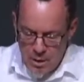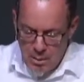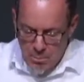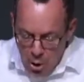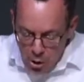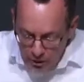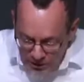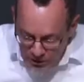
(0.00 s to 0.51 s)

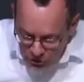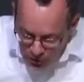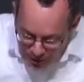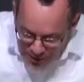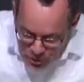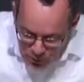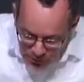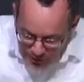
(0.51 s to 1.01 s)
Paul is
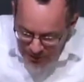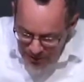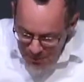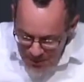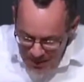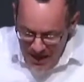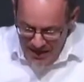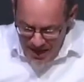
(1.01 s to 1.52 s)
trying to
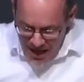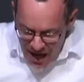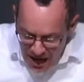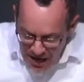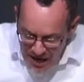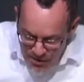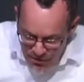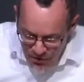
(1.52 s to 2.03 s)
eliminate
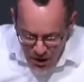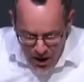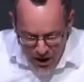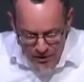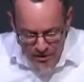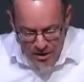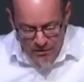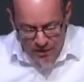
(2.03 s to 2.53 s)
any
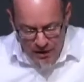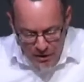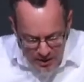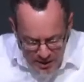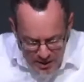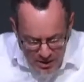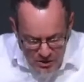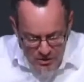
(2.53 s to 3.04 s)
thought that there
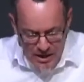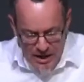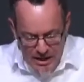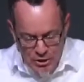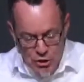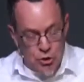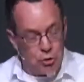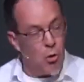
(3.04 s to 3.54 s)
is
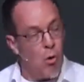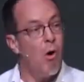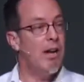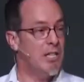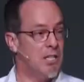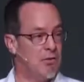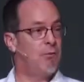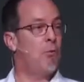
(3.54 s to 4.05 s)
a
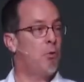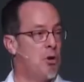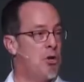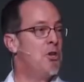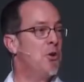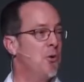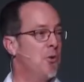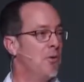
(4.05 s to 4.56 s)
choice for
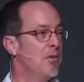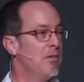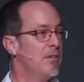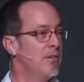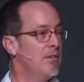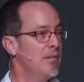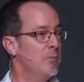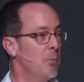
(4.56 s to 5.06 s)
you
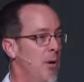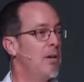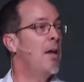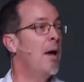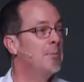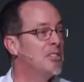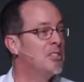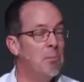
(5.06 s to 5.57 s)
when it
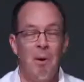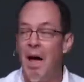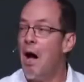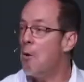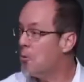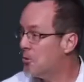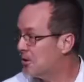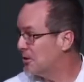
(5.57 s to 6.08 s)
comes to
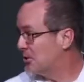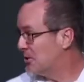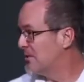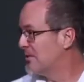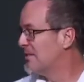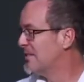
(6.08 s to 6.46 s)
powers.